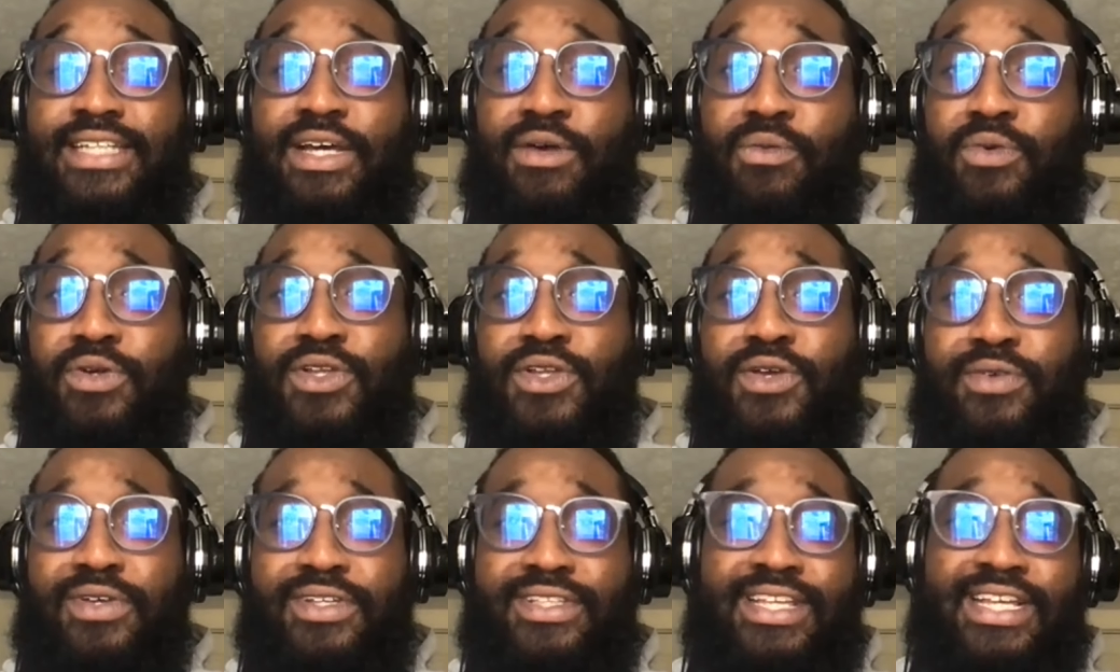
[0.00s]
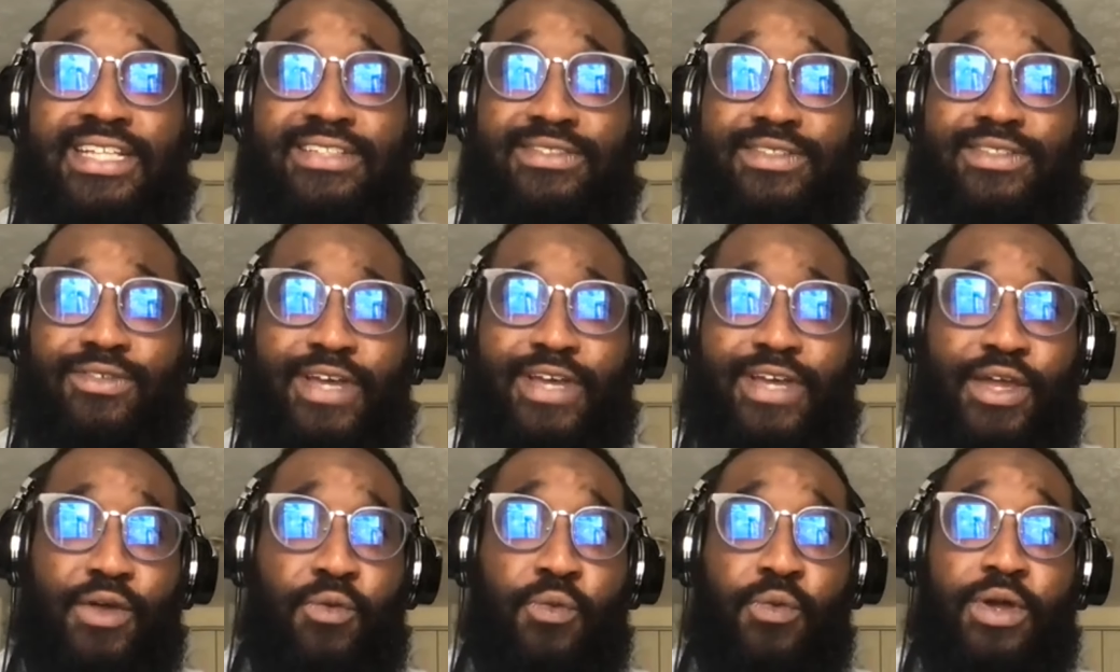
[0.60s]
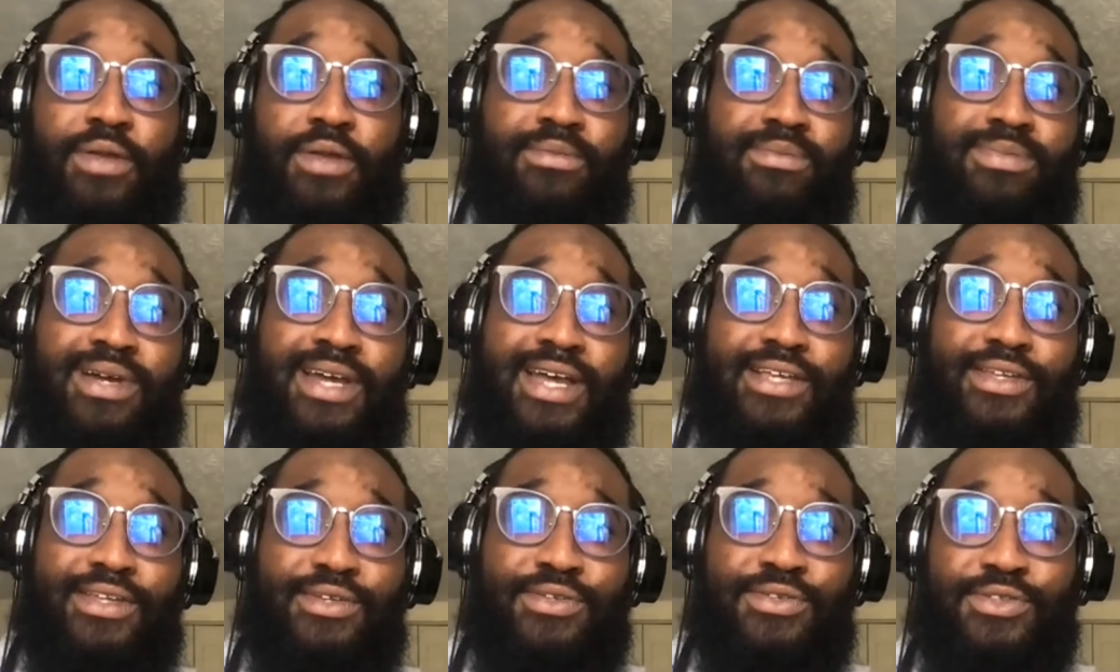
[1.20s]
I would only test with like one
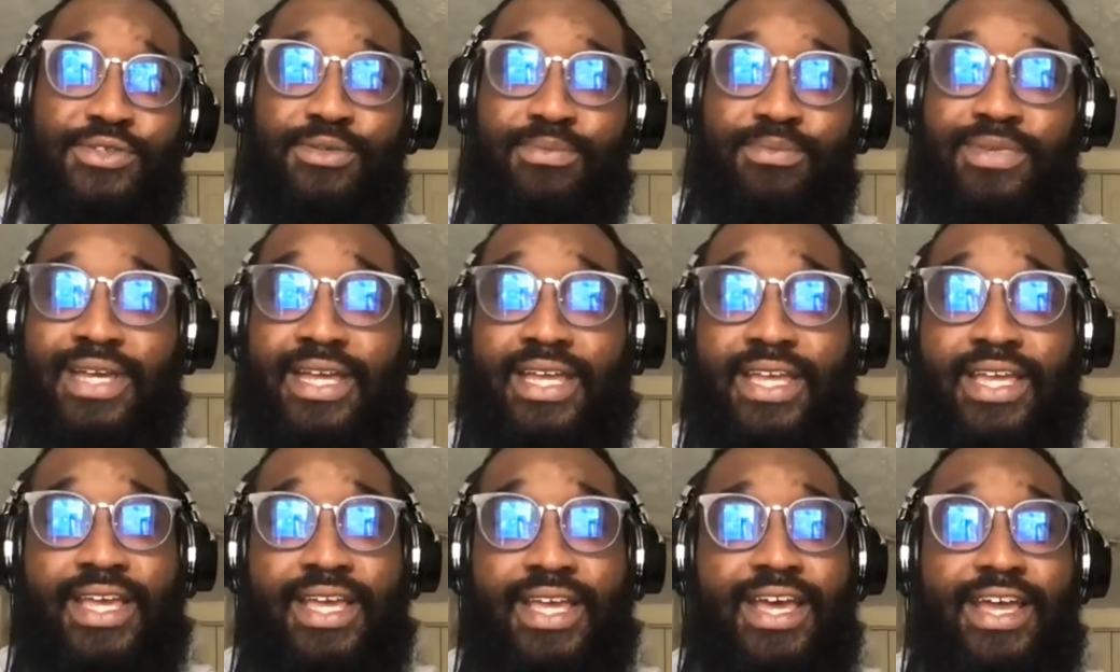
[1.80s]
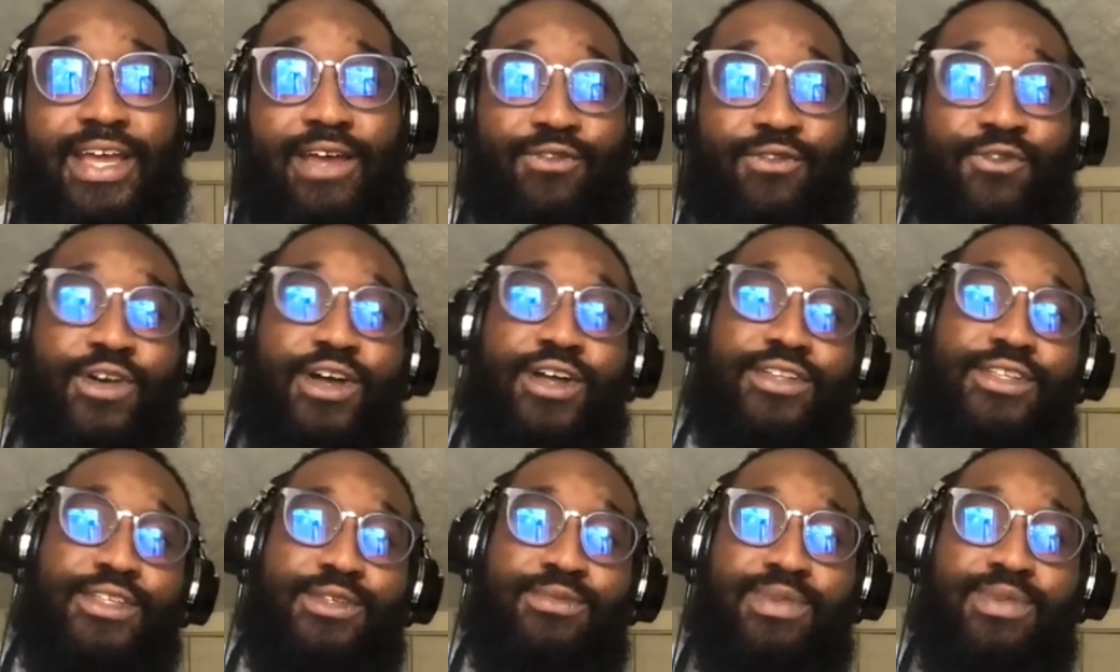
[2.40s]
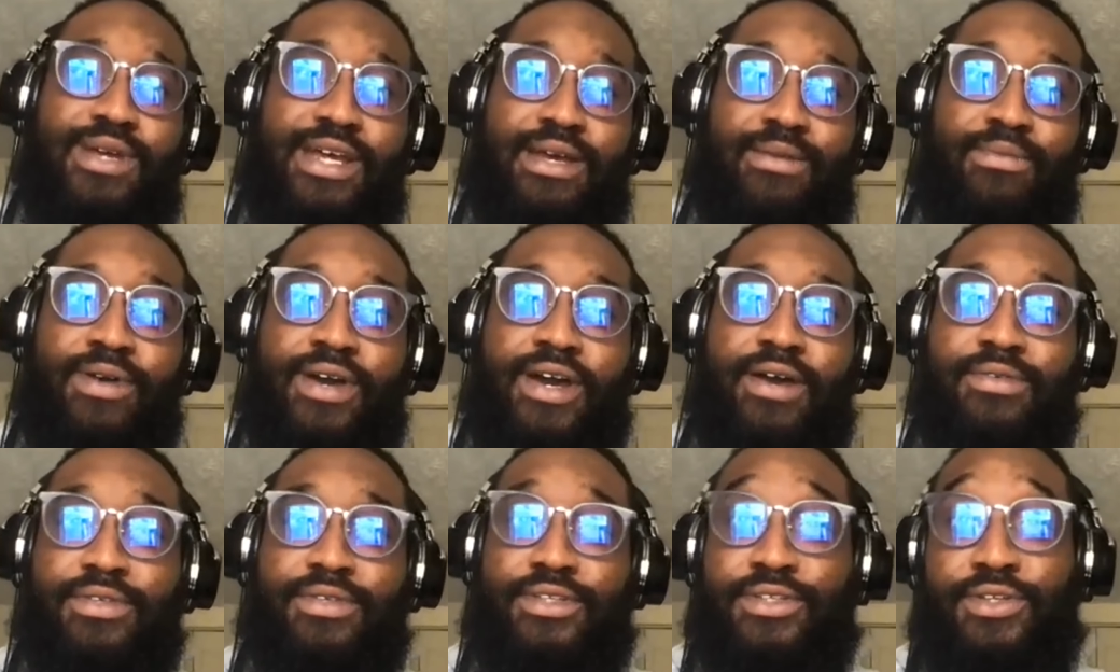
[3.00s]
blind user and be like, hey, I found these blind
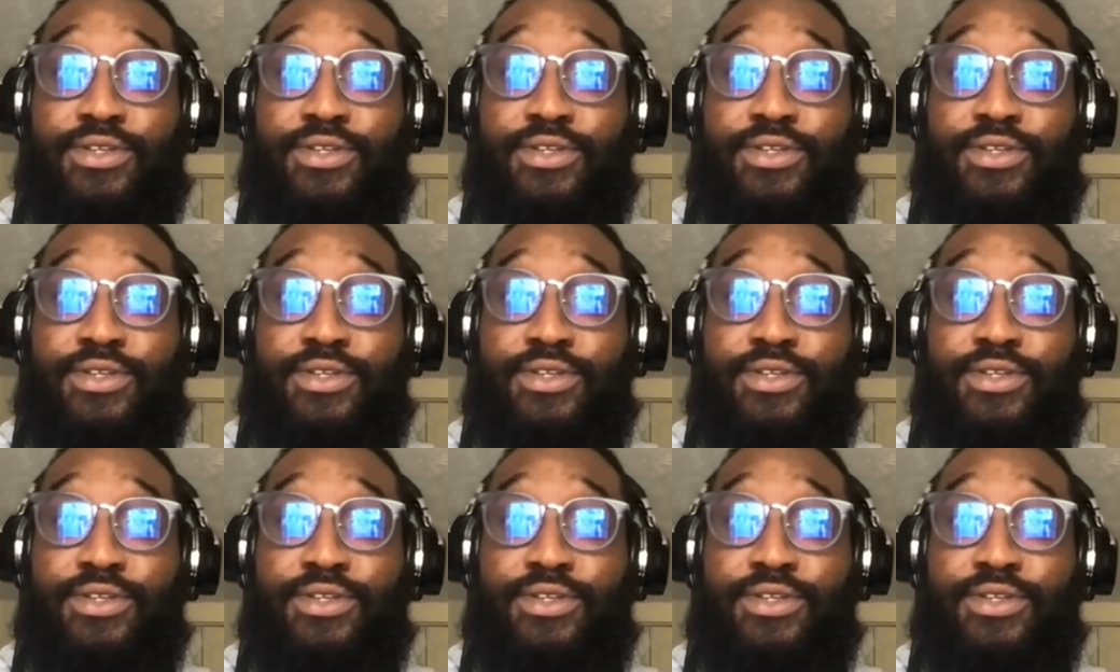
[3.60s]
problems.